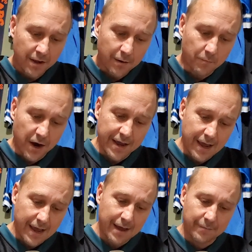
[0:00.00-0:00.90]

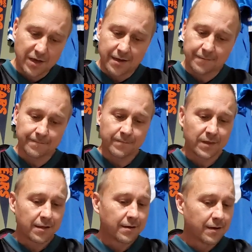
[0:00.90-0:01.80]
Miami,
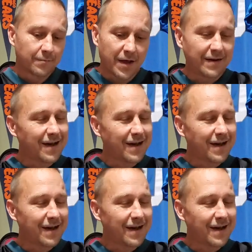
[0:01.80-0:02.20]
man,